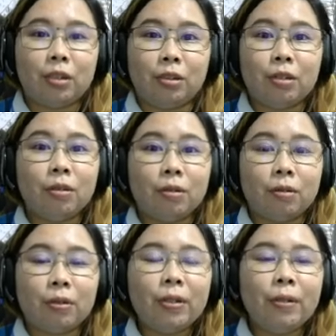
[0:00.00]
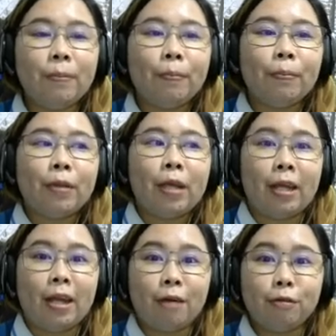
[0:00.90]
on your own
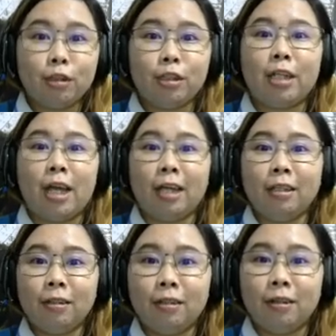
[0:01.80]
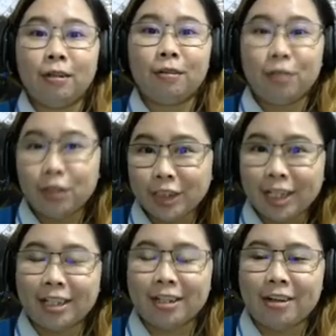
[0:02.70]
and after that, we'll
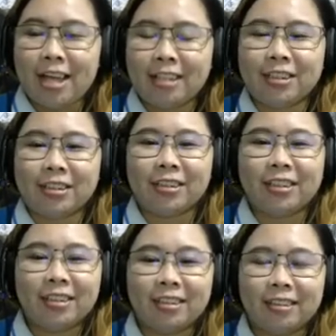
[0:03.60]
check your answers.